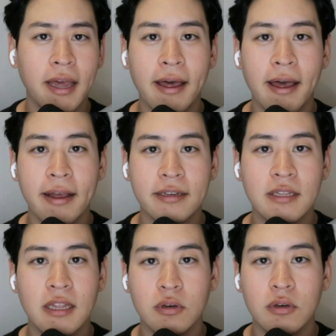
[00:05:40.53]
that
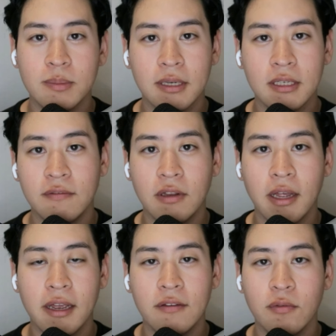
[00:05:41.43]
asks the prospective
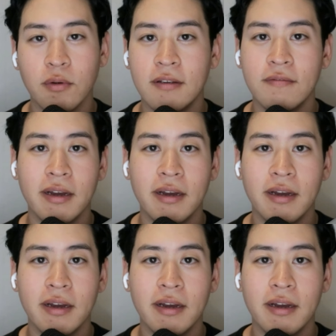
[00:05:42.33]
clients for any